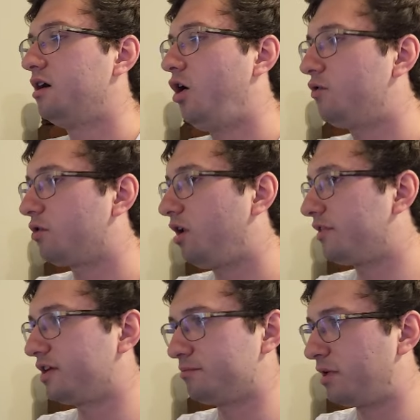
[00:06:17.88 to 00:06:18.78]
Overall, I
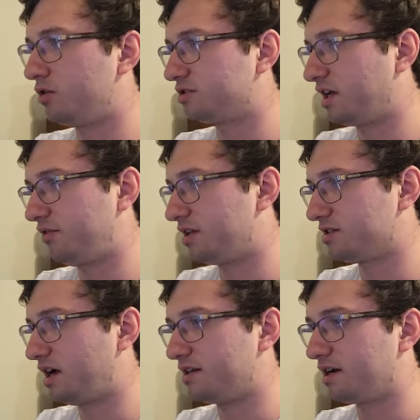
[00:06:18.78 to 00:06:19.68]
think Bell is definitely a
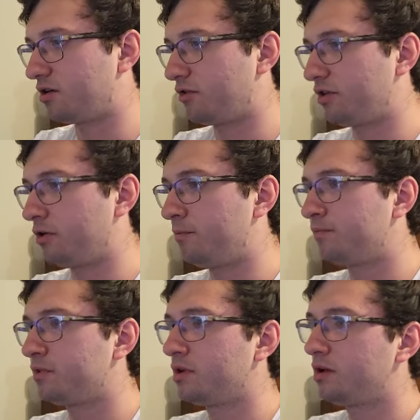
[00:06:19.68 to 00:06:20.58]
side deck card, though.
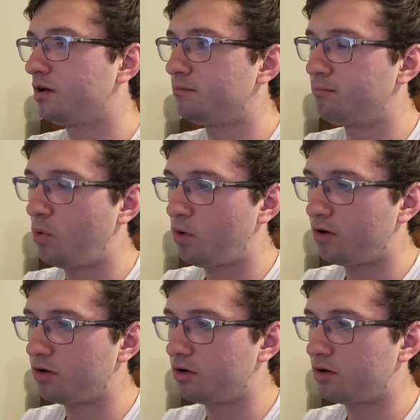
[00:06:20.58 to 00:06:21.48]

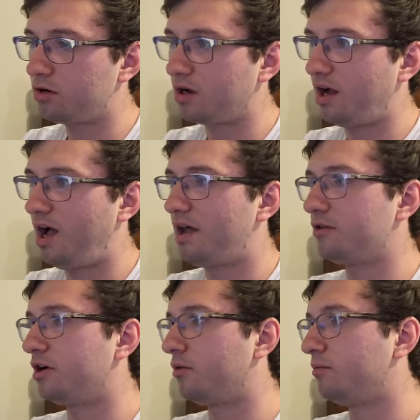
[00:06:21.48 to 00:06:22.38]
Mourner, I
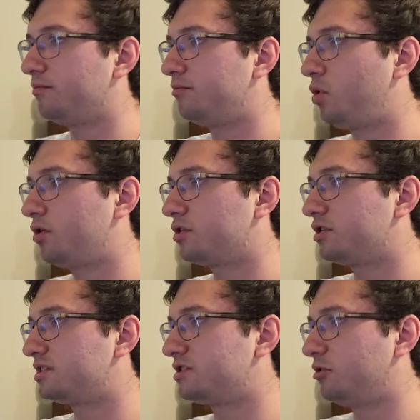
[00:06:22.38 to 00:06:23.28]
don't know. Mourner
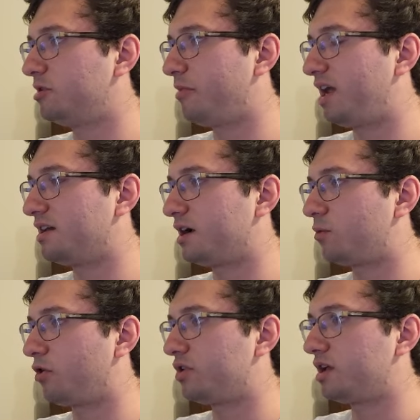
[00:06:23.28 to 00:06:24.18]
could still be main deck
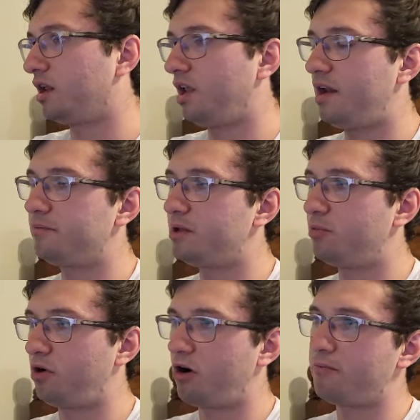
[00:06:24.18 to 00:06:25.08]
worthy. A lot of
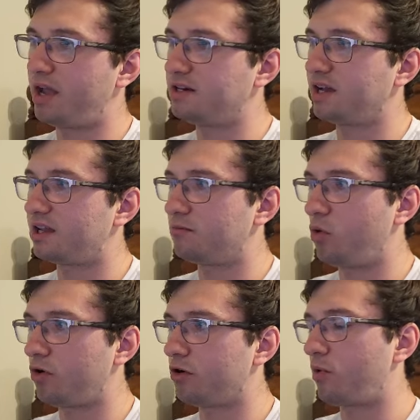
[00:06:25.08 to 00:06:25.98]
people are main decking
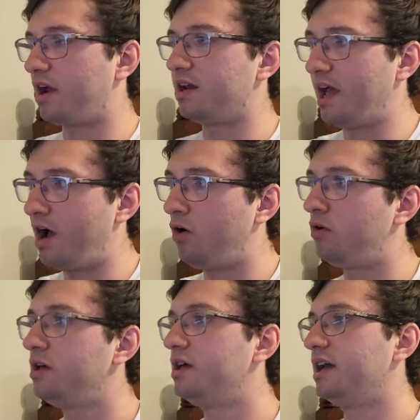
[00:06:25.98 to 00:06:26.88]
Mourner right
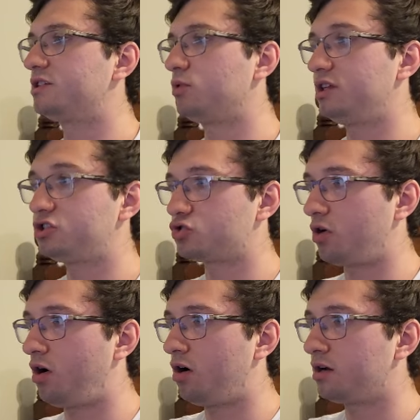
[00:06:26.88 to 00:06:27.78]
now. It's really
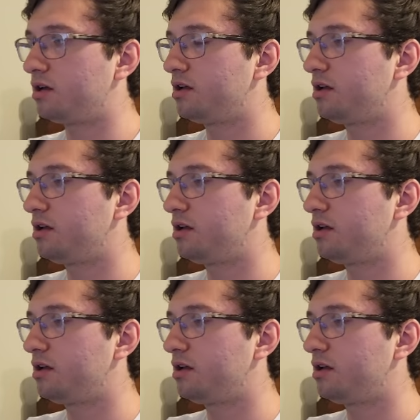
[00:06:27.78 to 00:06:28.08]
strong.